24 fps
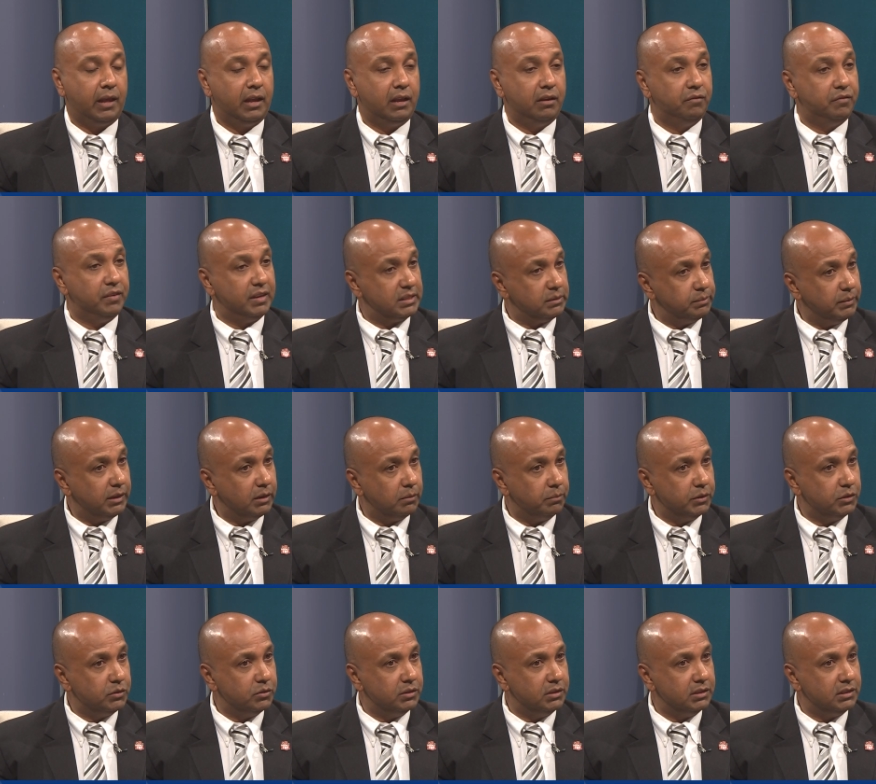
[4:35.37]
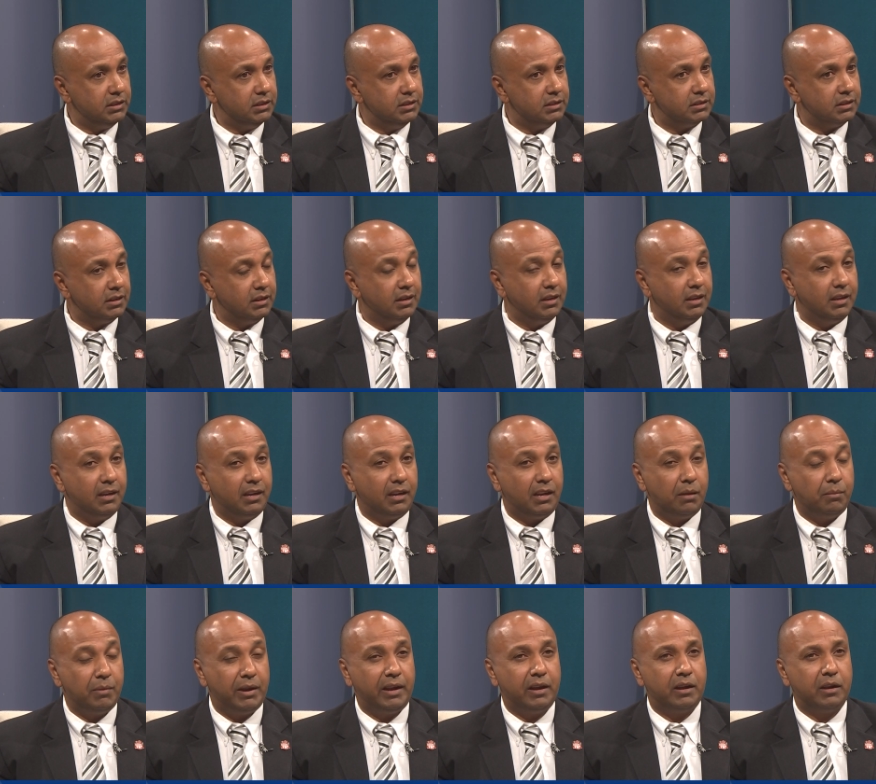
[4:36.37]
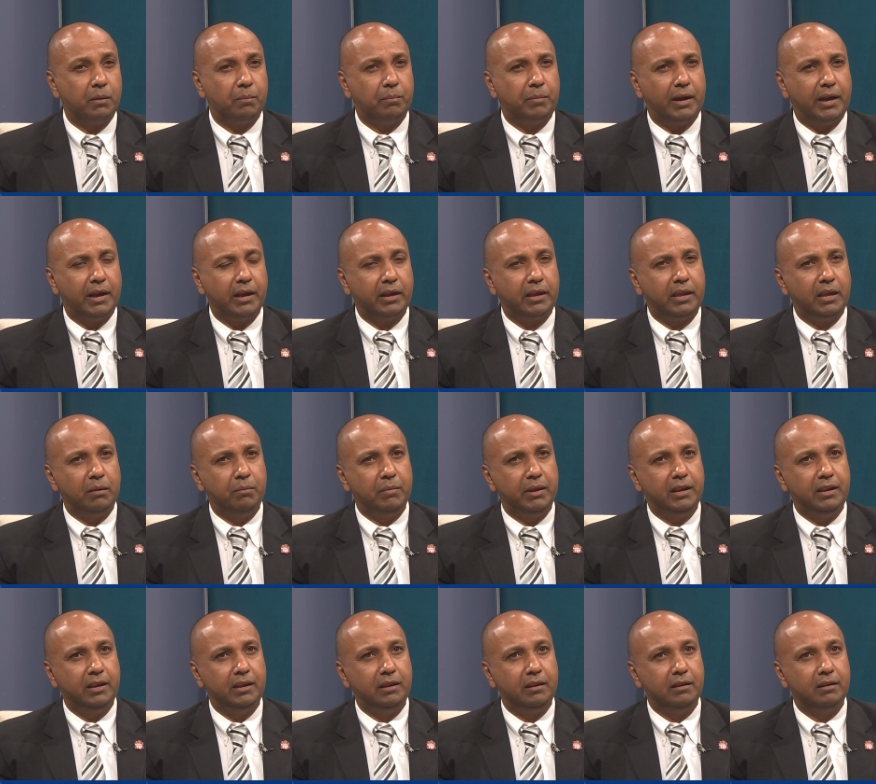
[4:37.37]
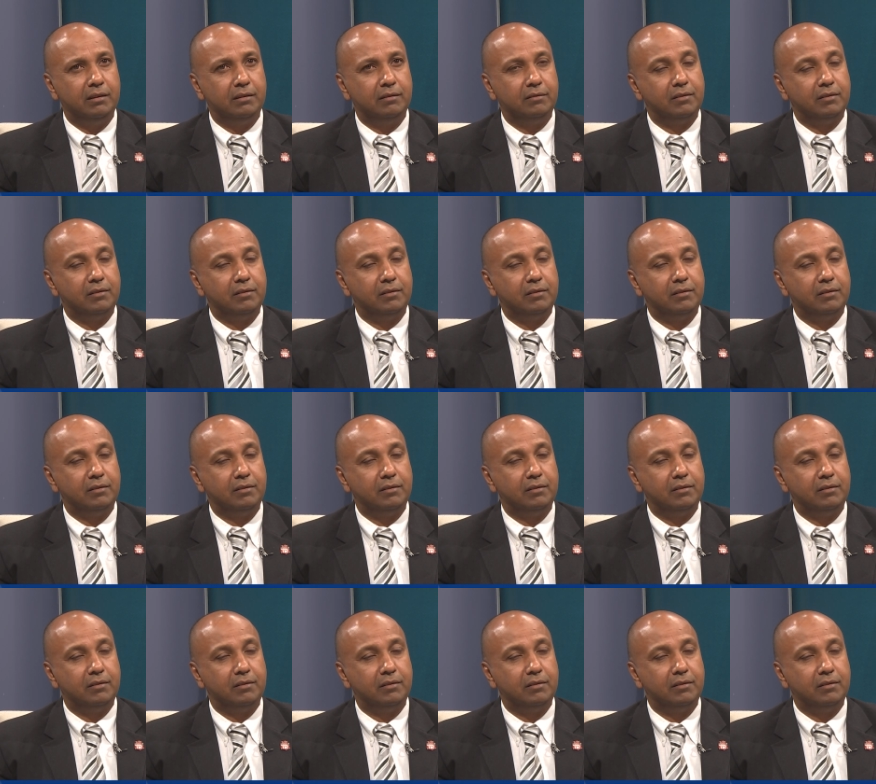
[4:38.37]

investment opportunities. Kim, I had a buyer came in.